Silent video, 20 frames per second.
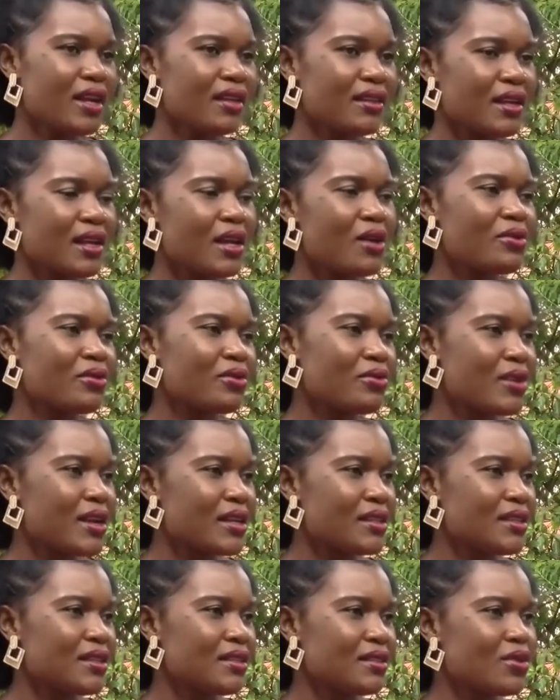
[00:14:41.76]
at the health
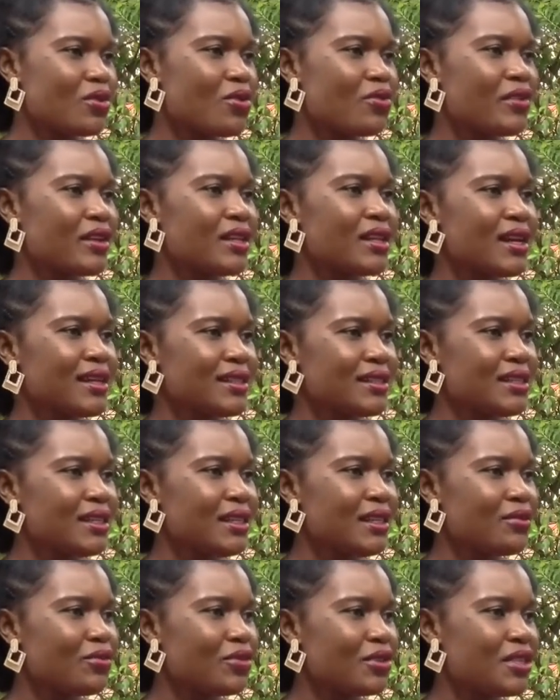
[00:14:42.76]
crisis,
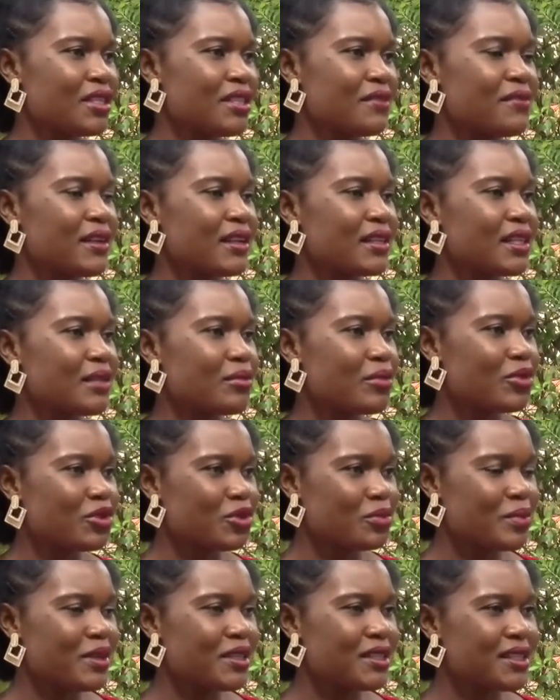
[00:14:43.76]
COVID-19, which has affected
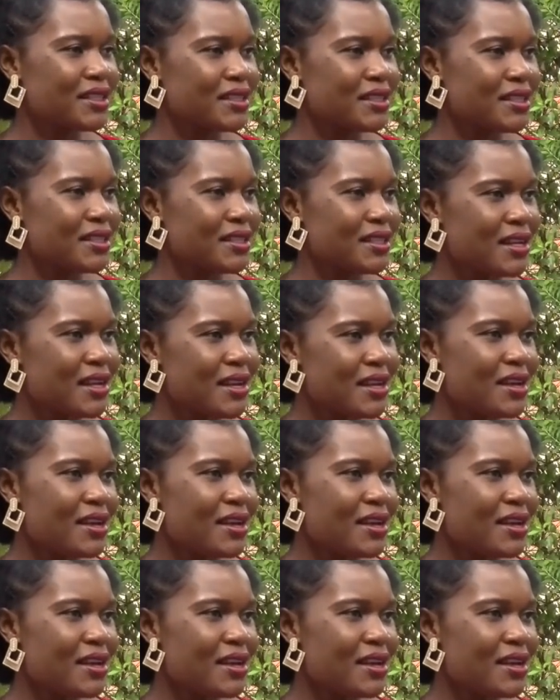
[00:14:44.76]
most businesses,